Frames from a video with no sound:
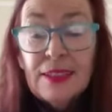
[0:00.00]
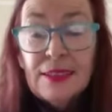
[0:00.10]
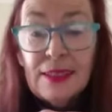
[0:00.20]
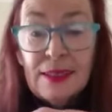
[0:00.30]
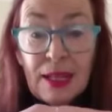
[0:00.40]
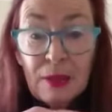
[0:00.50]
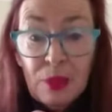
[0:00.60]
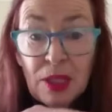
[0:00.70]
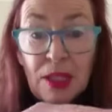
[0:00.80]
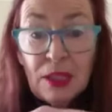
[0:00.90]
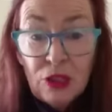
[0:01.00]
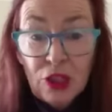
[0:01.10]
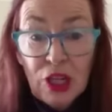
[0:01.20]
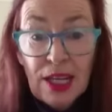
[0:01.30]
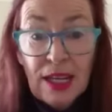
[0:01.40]
as the deputy
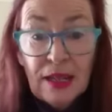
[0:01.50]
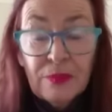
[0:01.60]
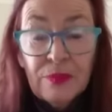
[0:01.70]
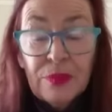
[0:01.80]
chair